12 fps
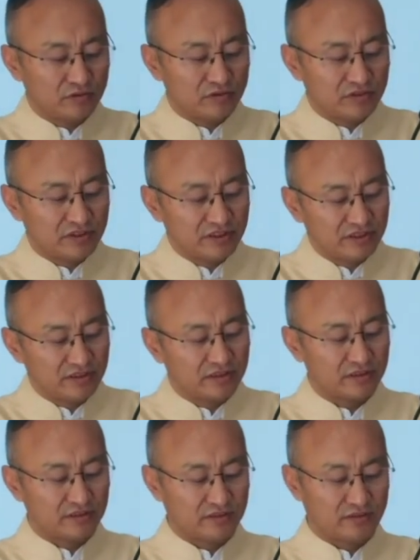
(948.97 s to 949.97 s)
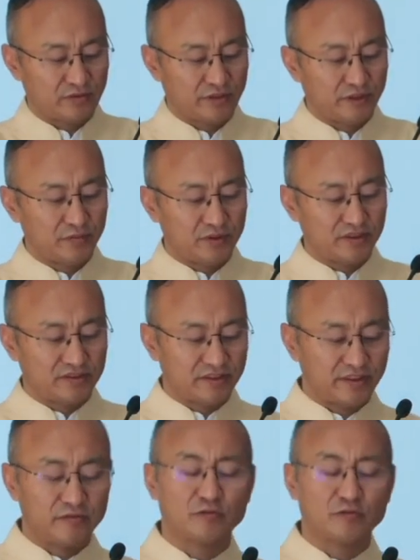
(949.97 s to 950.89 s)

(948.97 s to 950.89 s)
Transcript: citizens to enable the state